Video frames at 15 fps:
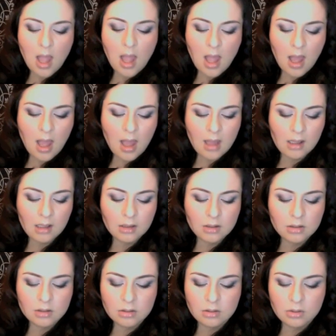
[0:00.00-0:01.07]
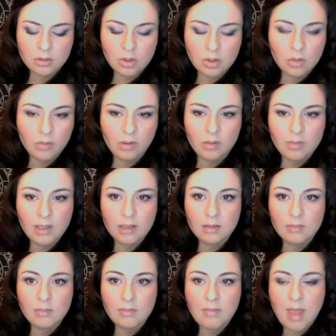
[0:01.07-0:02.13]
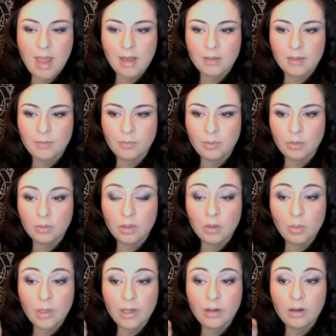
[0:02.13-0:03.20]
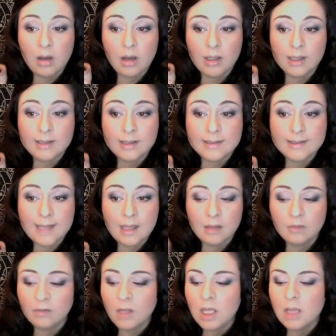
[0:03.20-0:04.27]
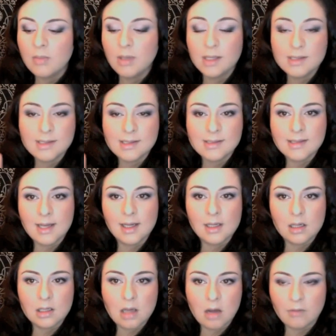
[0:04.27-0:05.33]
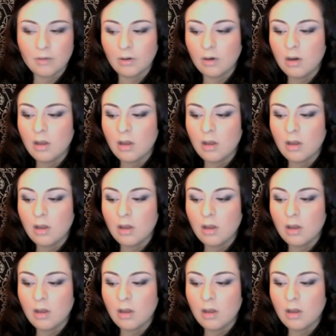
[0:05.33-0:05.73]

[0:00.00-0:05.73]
I don't recommend the MAC Pro Longwear on itself because it's not gonna cover.